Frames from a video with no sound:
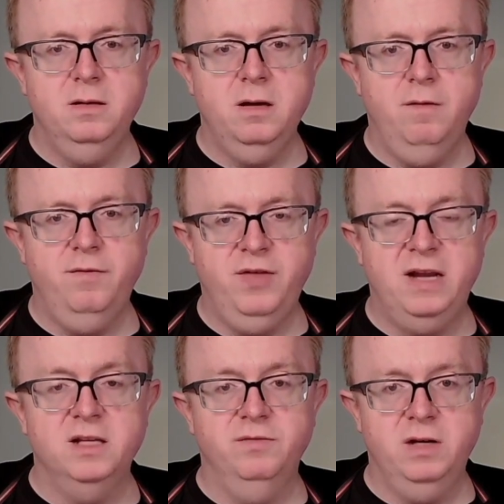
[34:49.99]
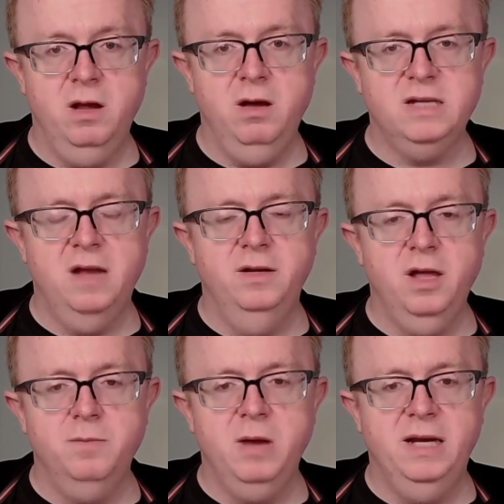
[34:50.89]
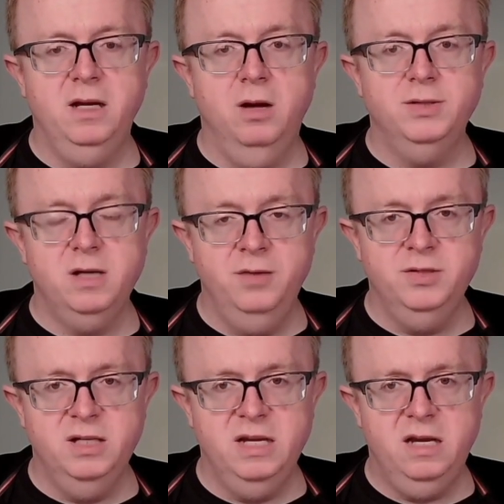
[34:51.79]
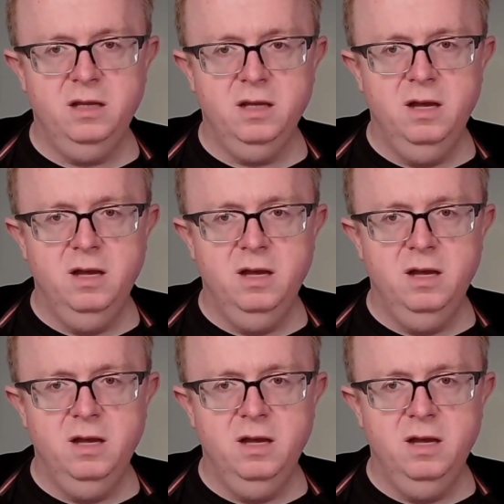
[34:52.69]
of thickness of glass and another playing card underneath.